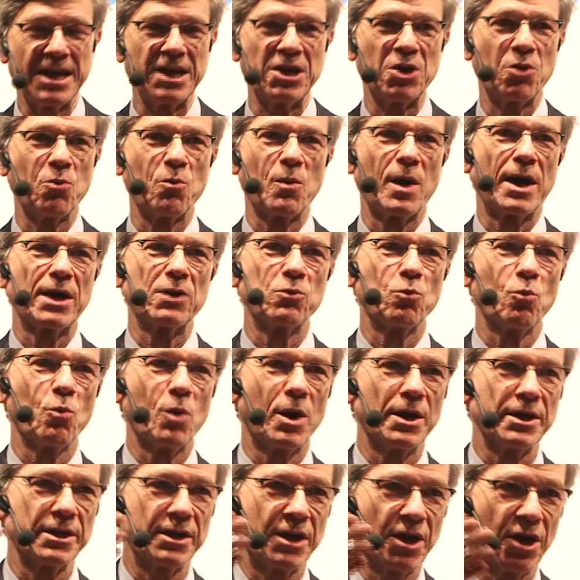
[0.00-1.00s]
They don't
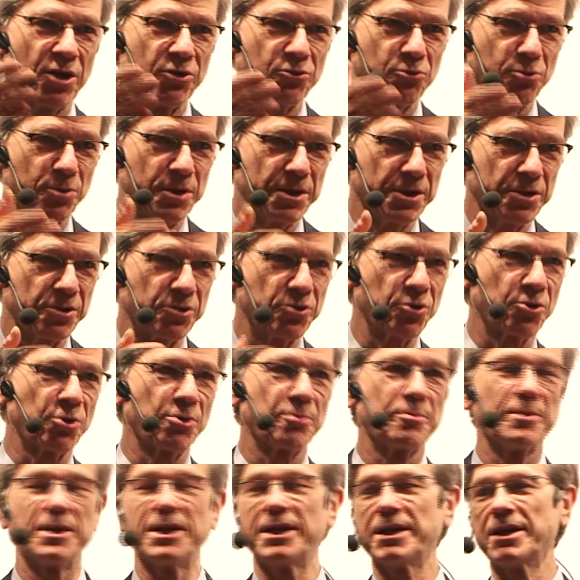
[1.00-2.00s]
want one country
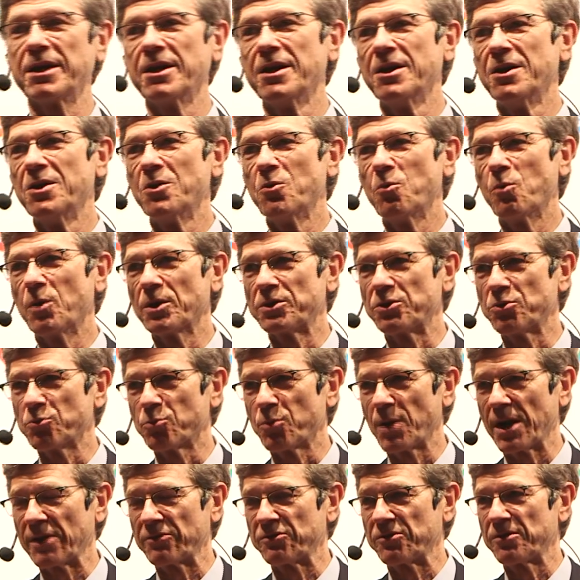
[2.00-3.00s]
determining what
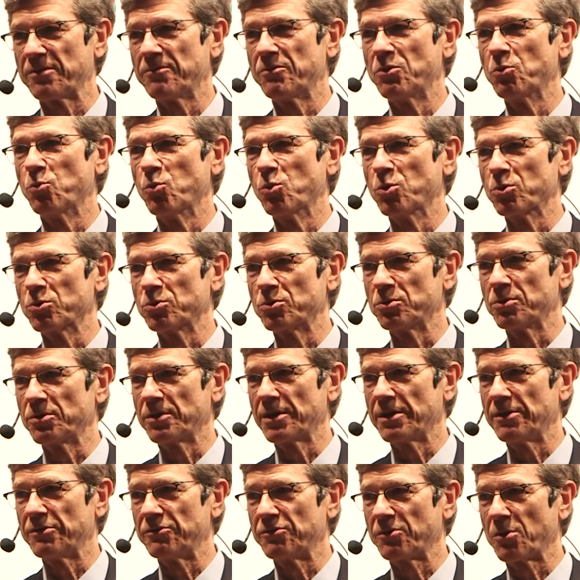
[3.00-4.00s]
the rest of the
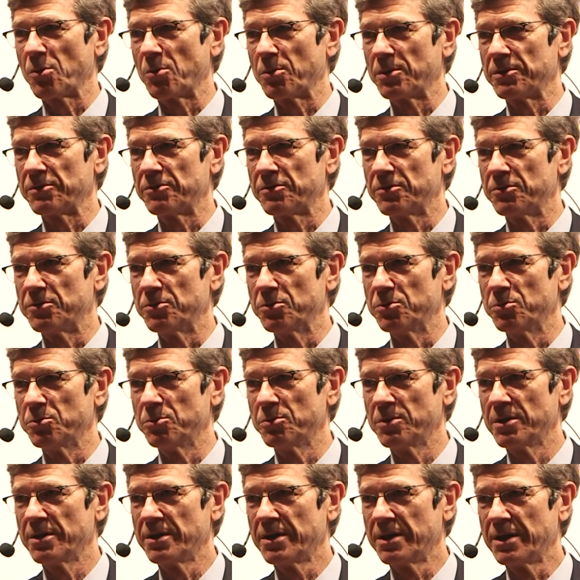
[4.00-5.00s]
world is going to
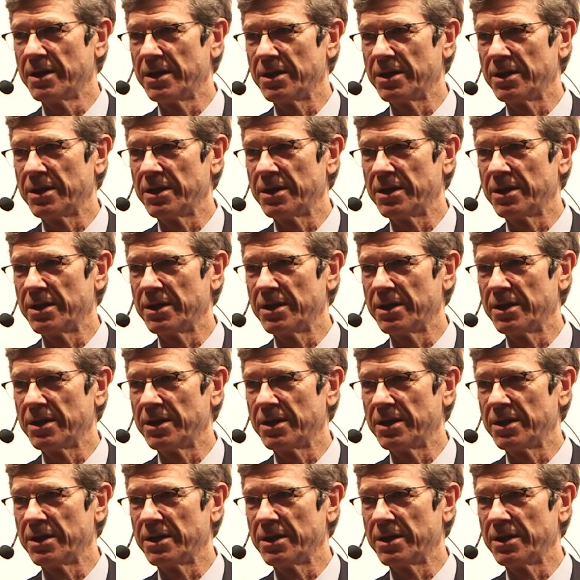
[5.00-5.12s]
do.